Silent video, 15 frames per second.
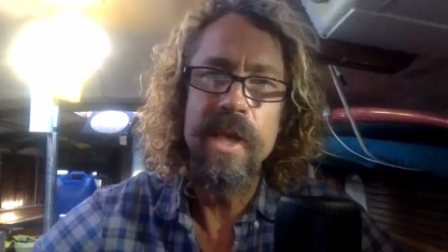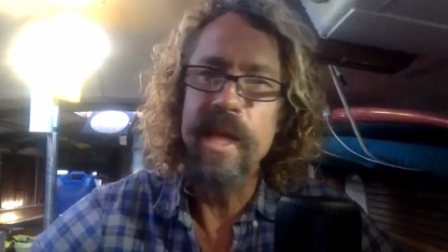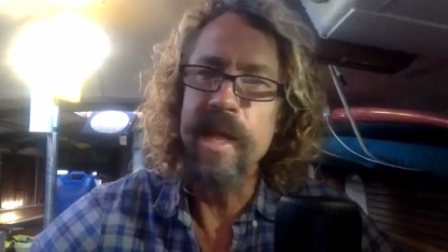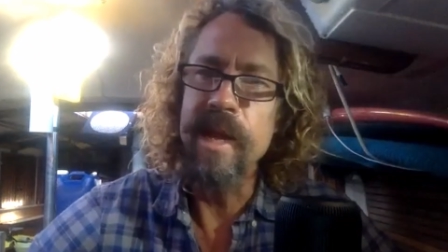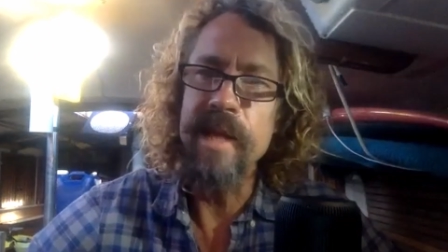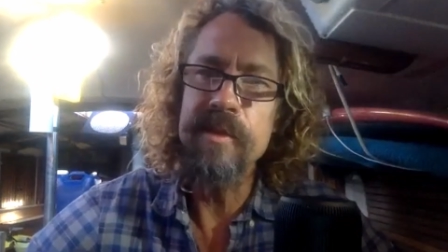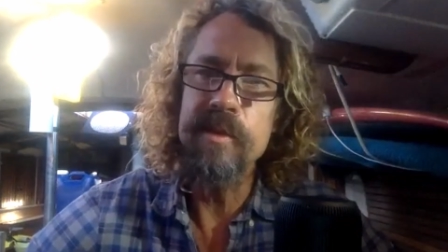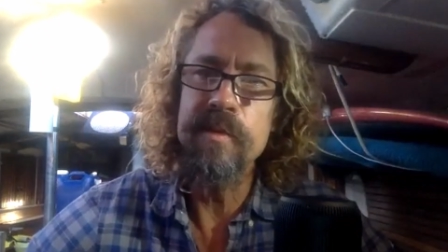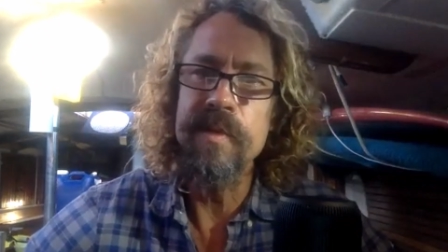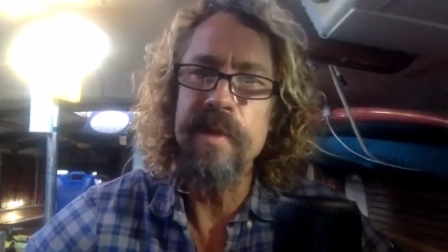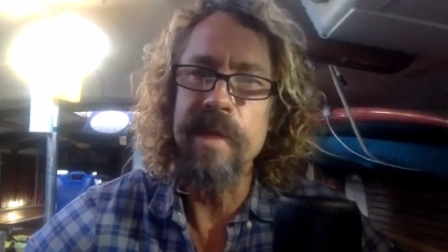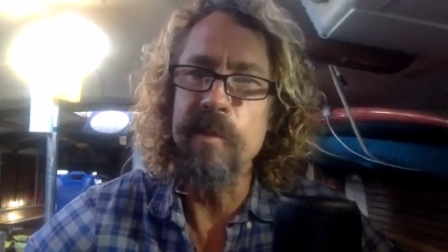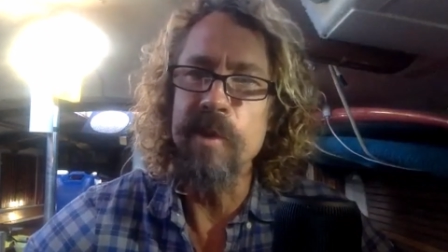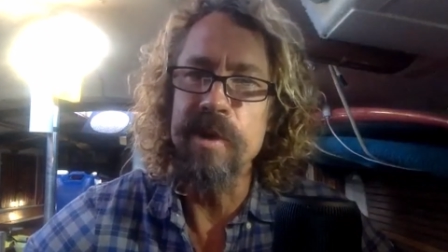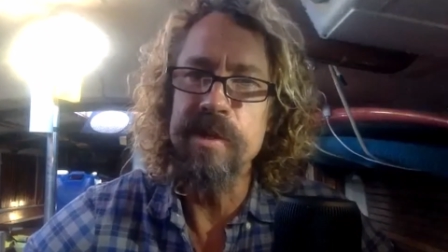and i do
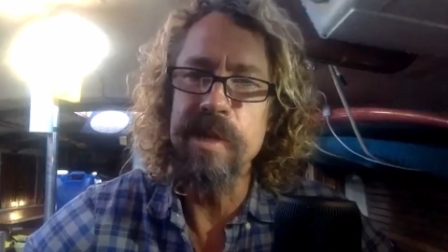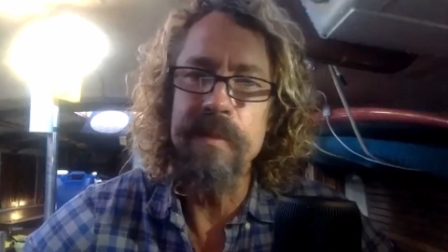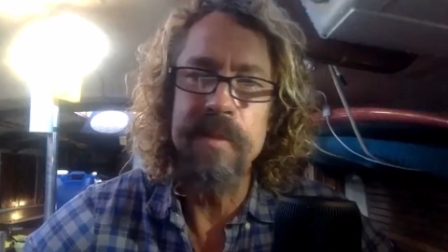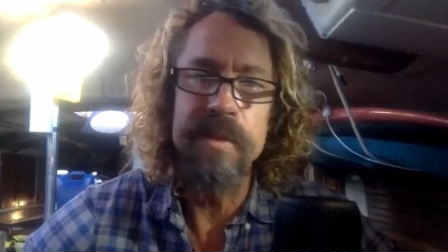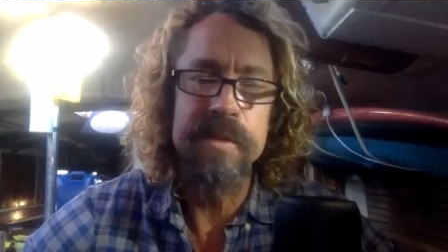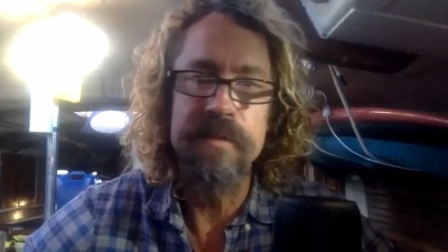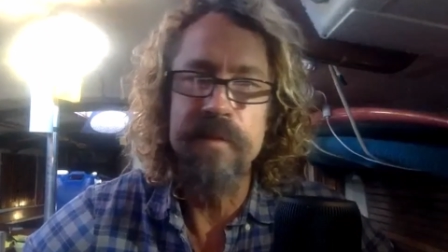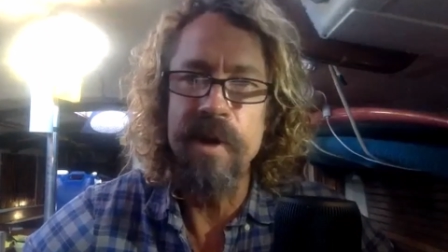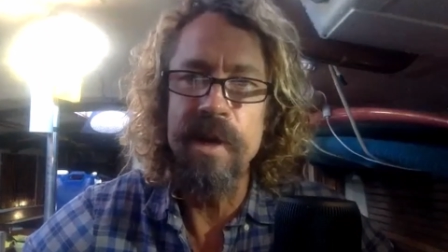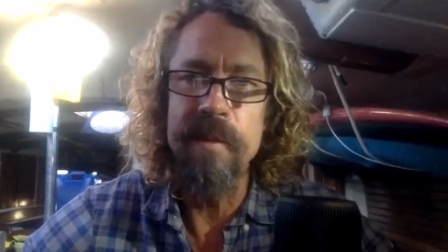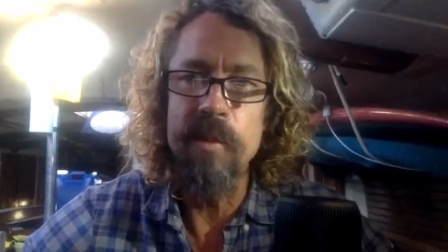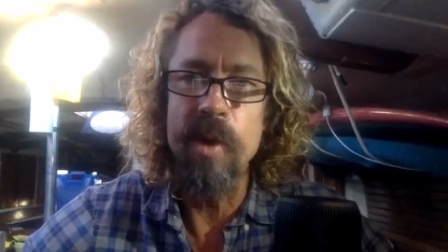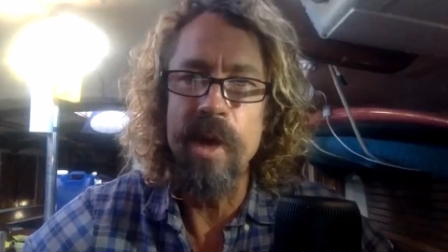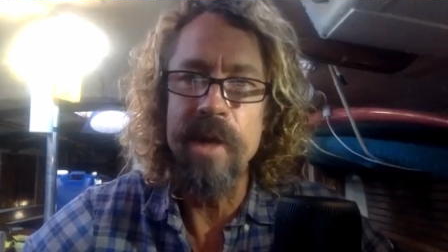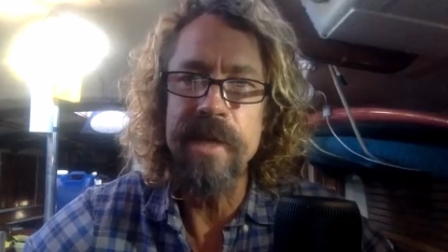and when something's fun
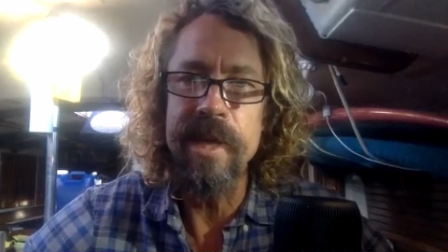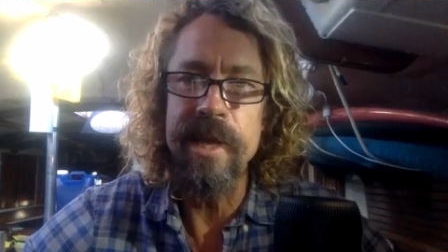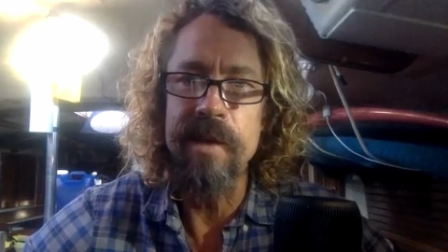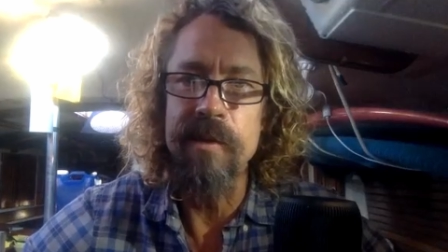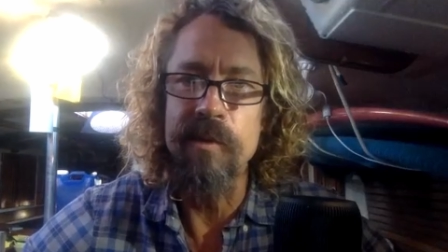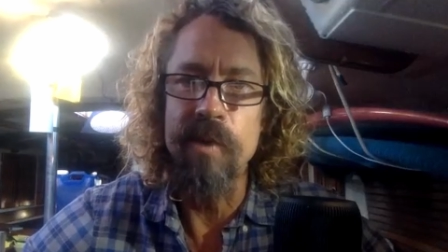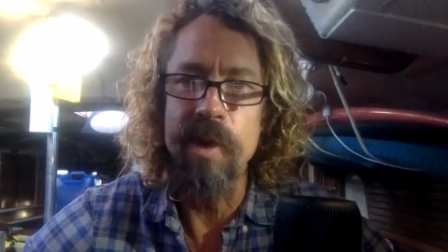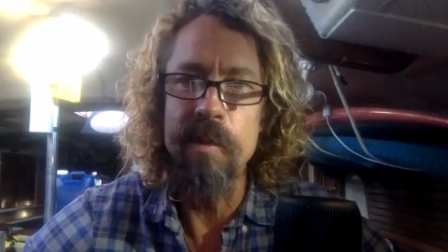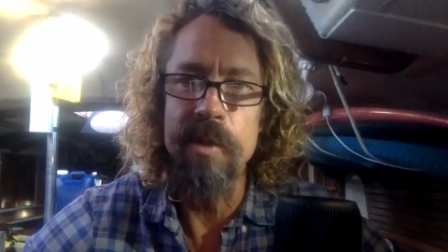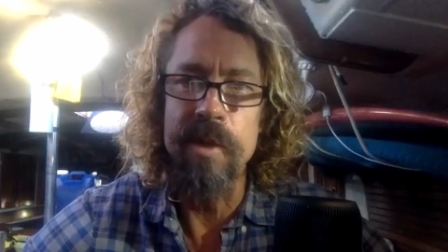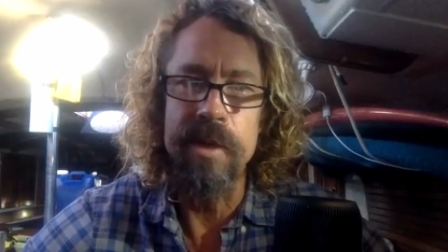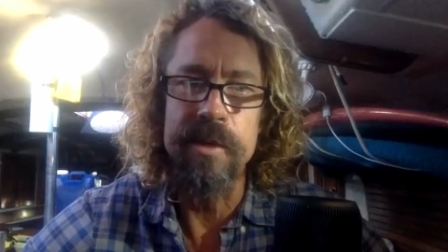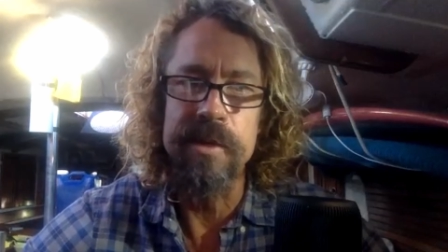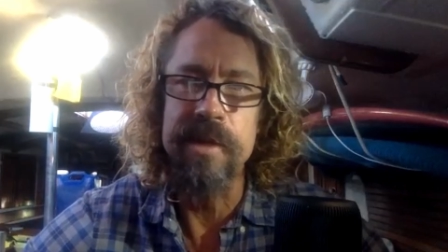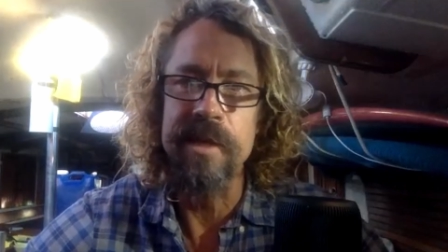boy i take it and run with
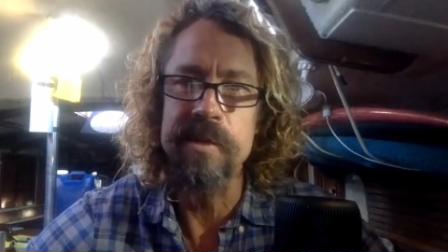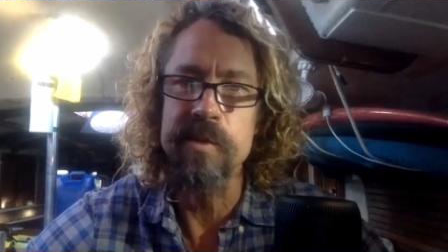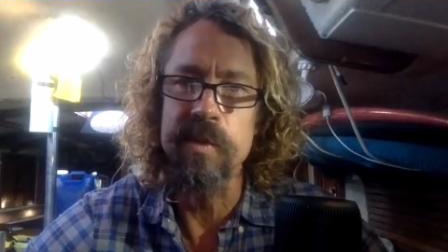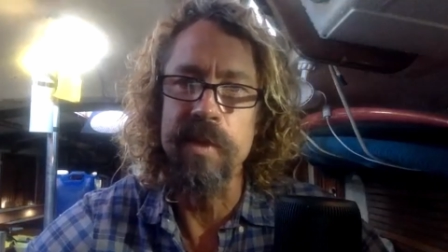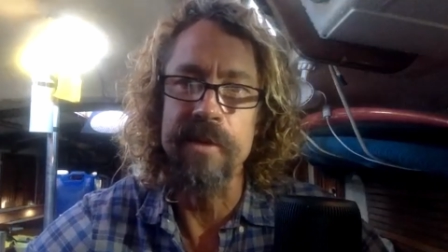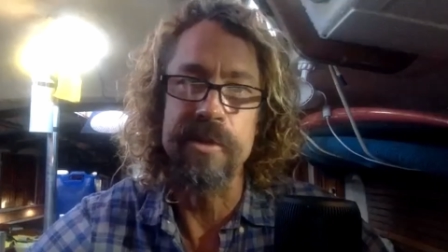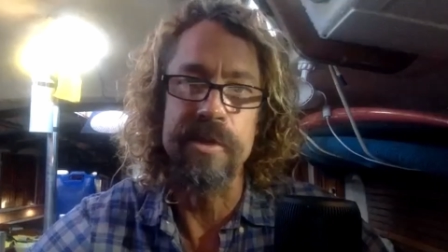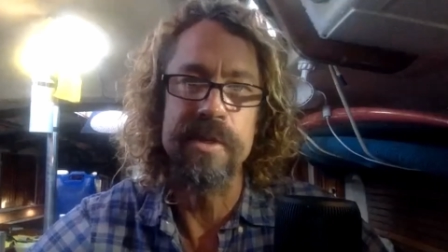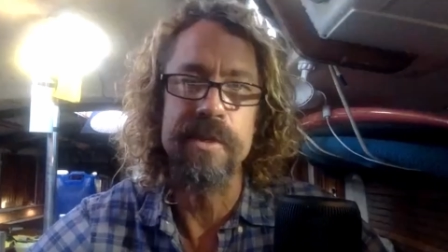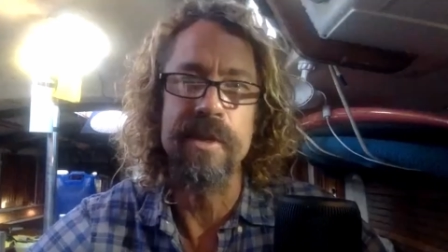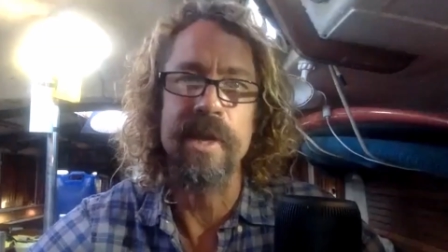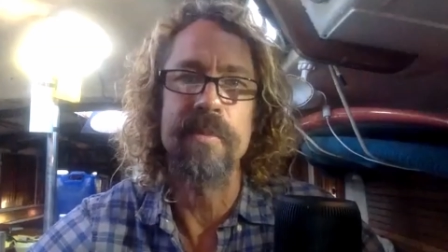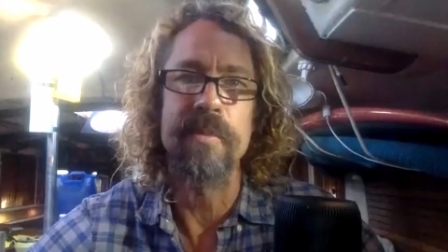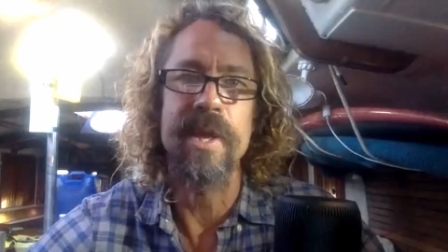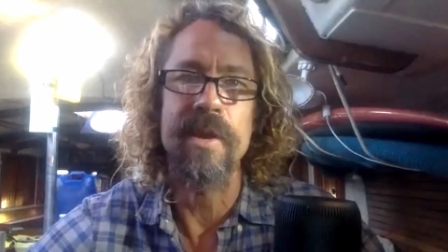it just that's just
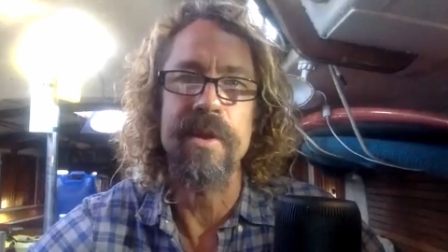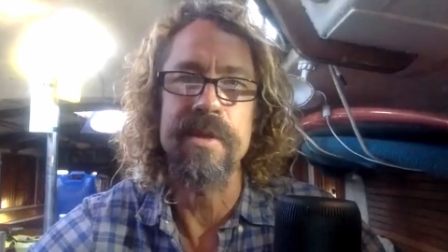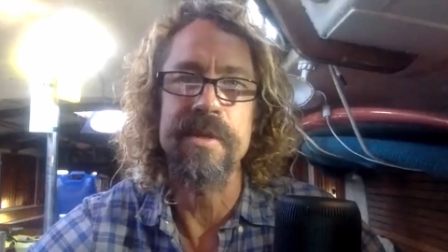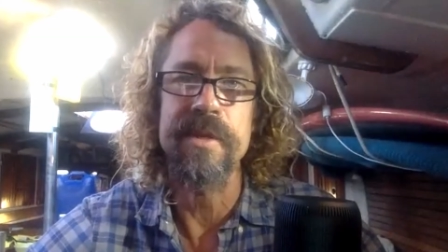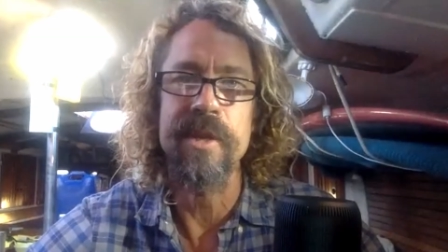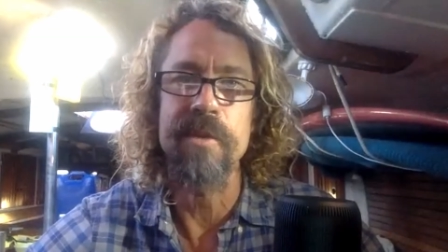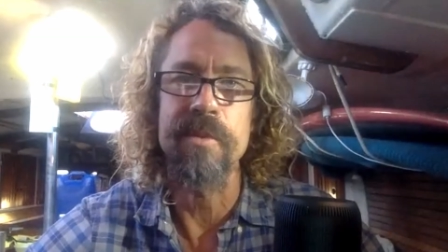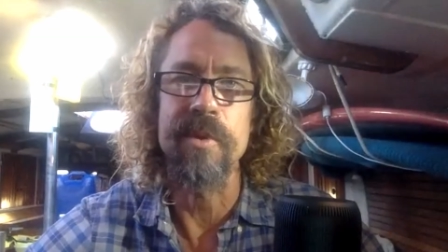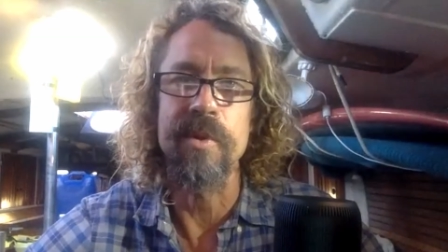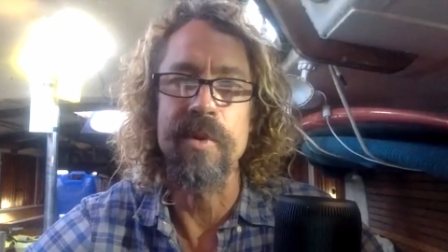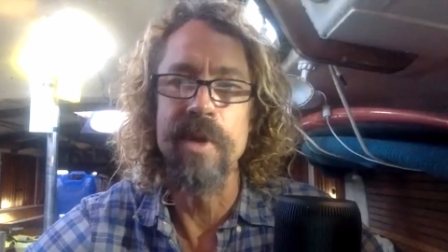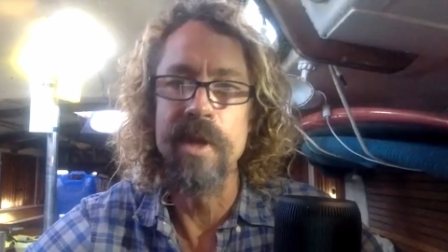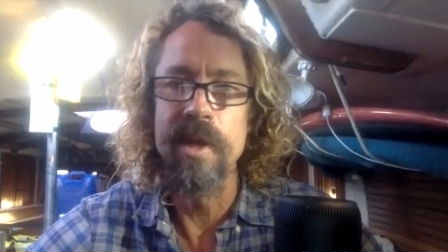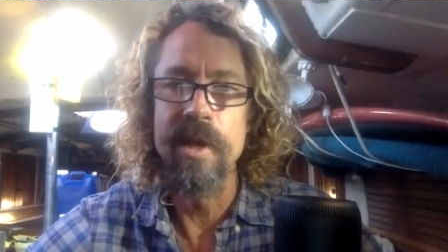like being on a sailboat